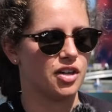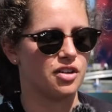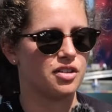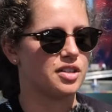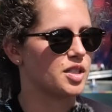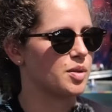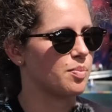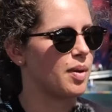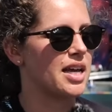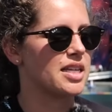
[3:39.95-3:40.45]

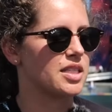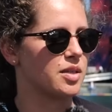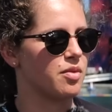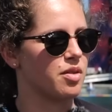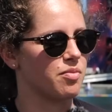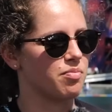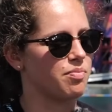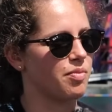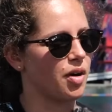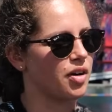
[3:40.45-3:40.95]

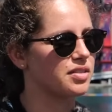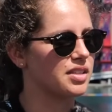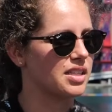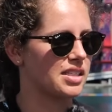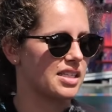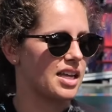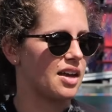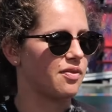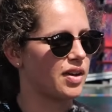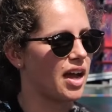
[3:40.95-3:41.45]
displacement boats and
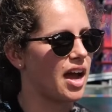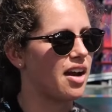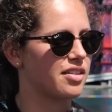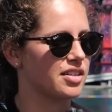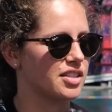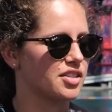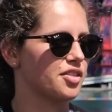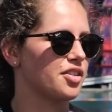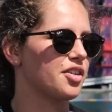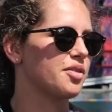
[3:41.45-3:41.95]
stuff
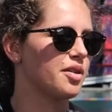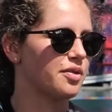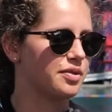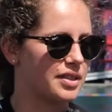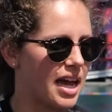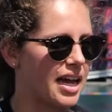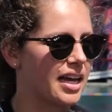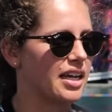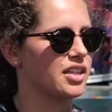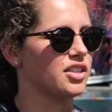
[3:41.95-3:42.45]
carries through with
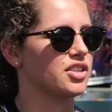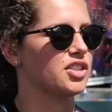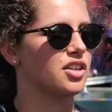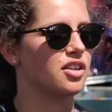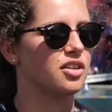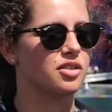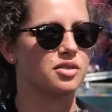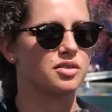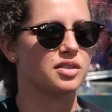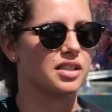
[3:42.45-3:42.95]
tacking
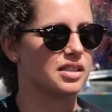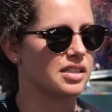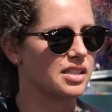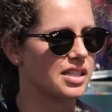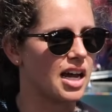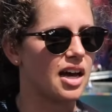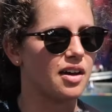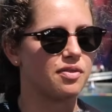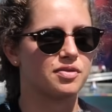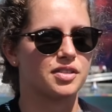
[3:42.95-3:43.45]
jewels and
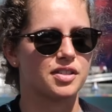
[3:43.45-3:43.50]
stuff.